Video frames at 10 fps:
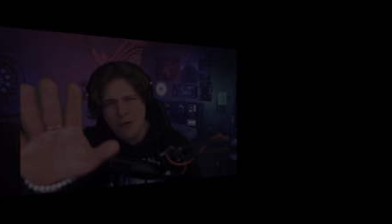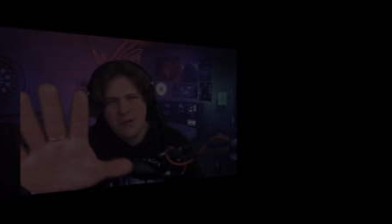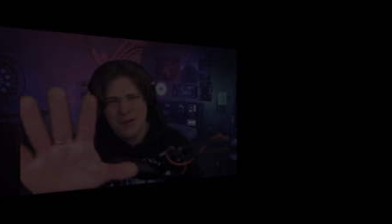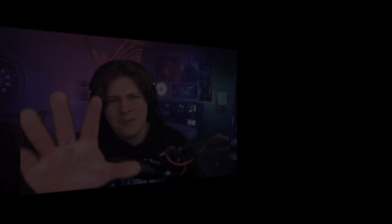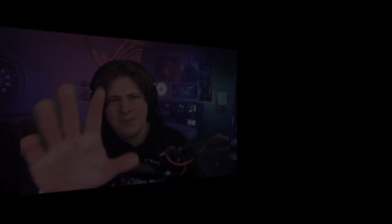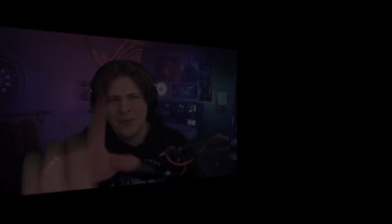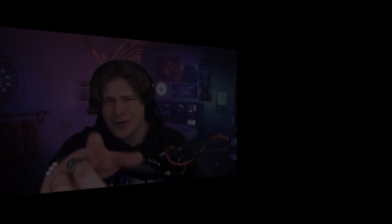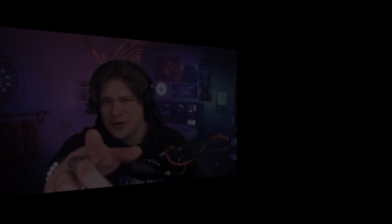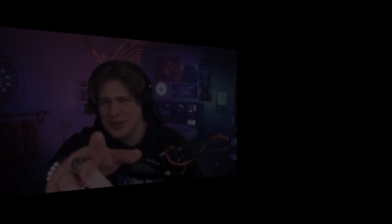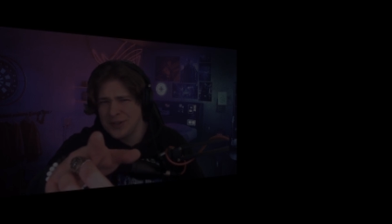Whoa! Before
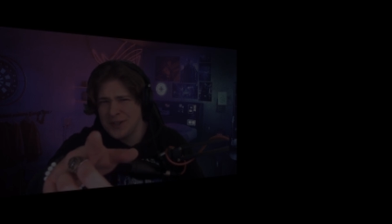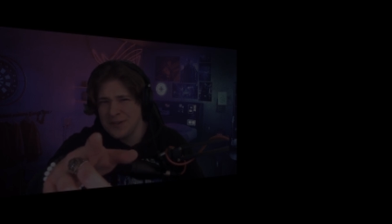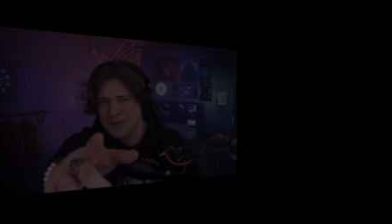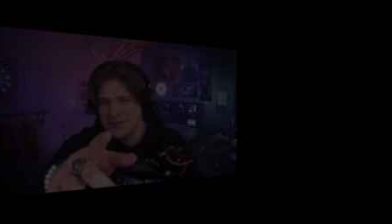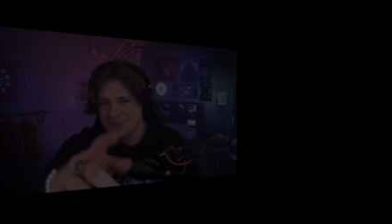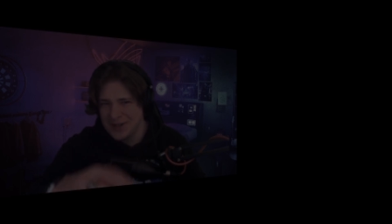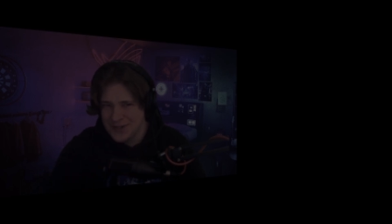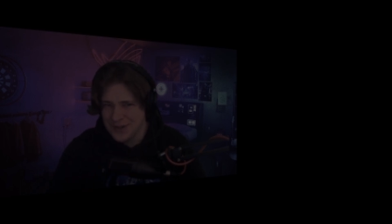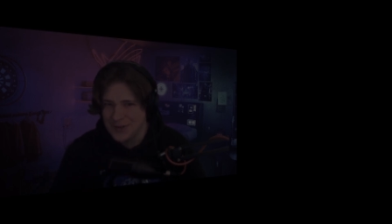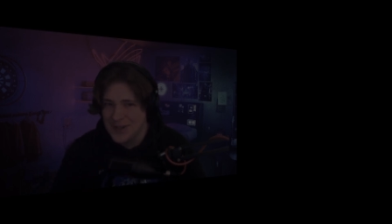you continue, make
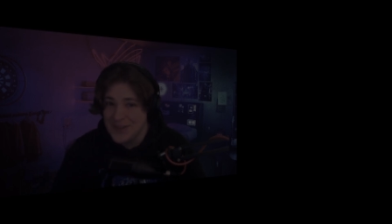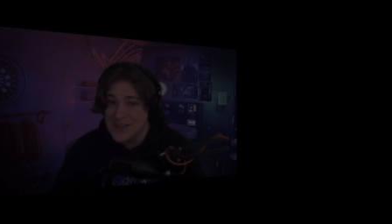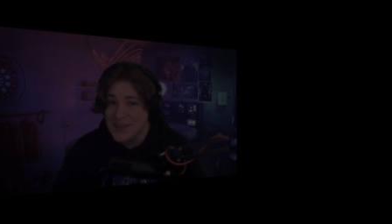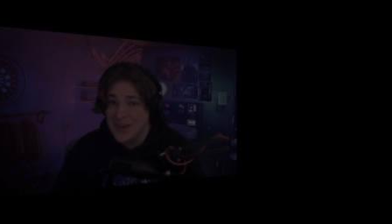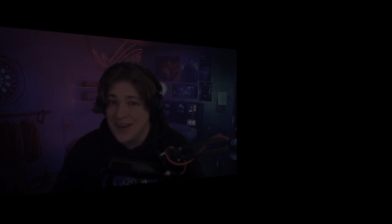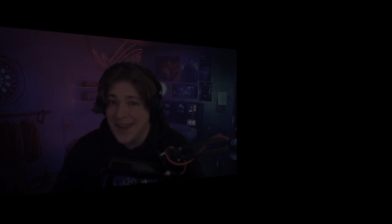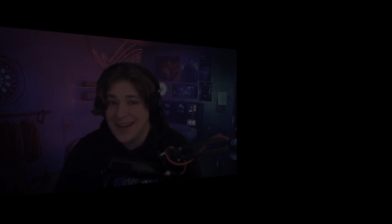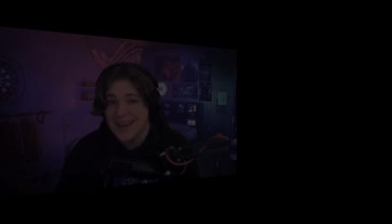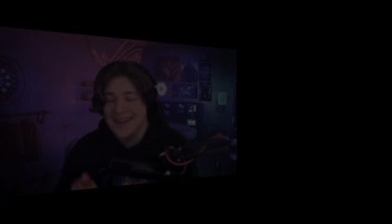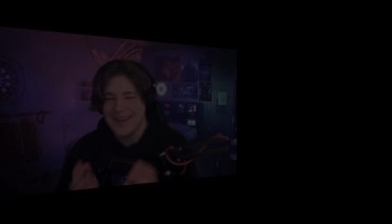sure to give this video a
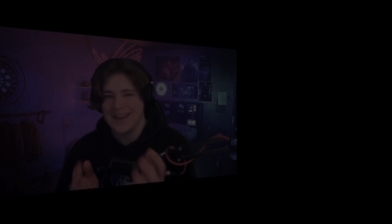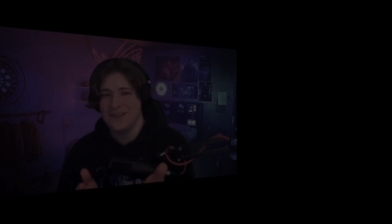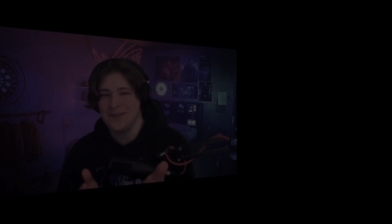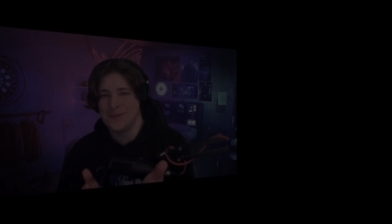like and